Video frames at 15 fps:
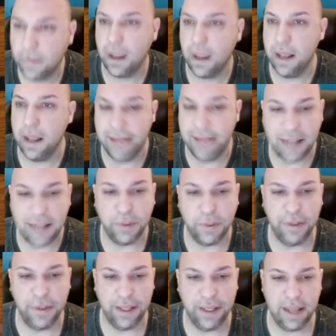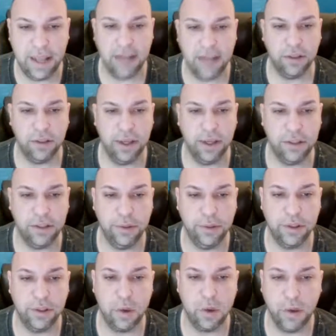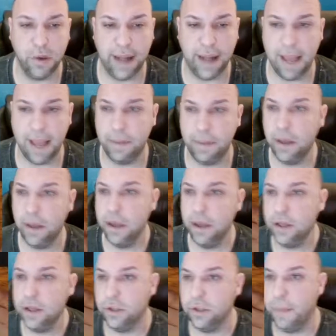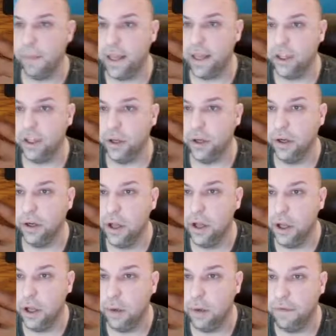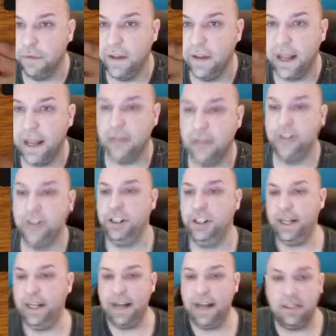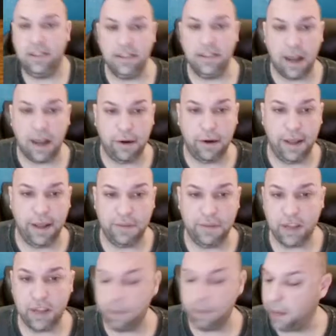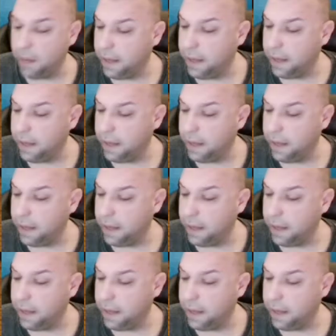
And that's what you need to enter into the scoring app. So make sure you are filling out this sheet in its entirety every time you play.